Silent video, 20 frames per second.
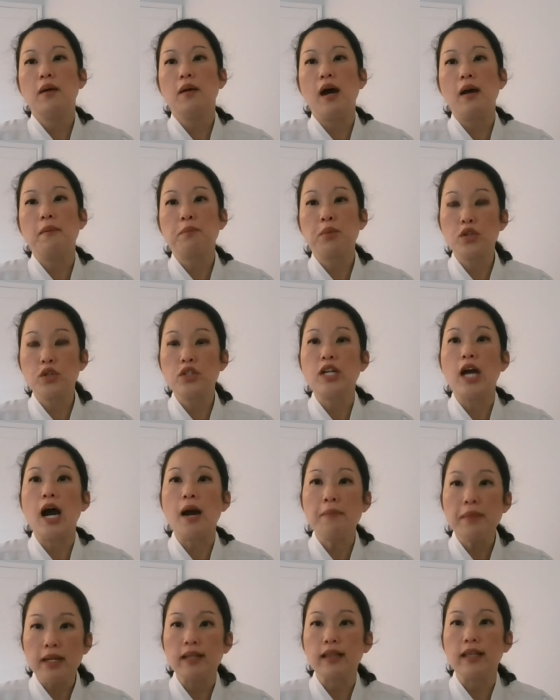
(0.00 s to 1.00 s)
uh,
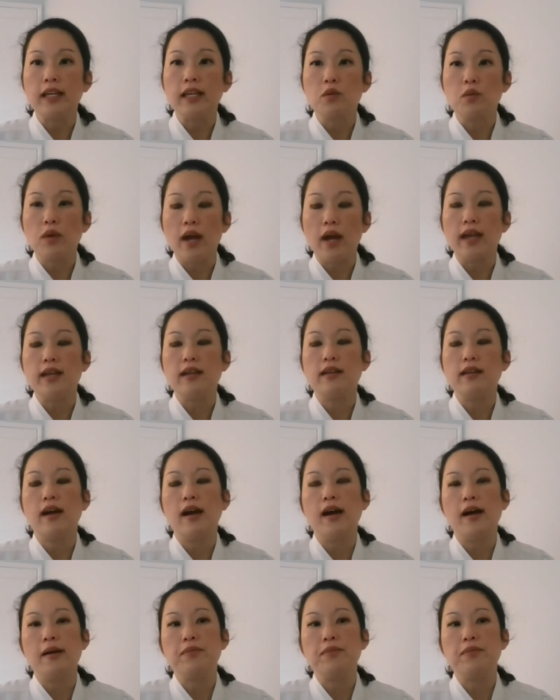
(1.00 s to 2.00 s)
predominantly, right,
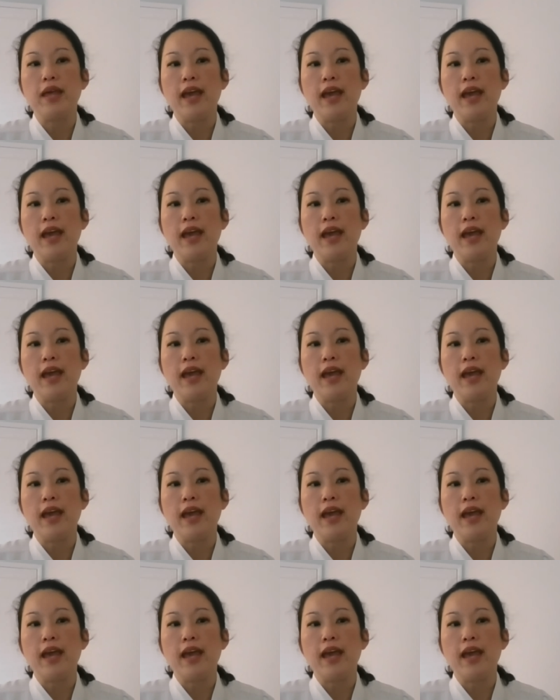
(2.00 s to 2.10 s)
um,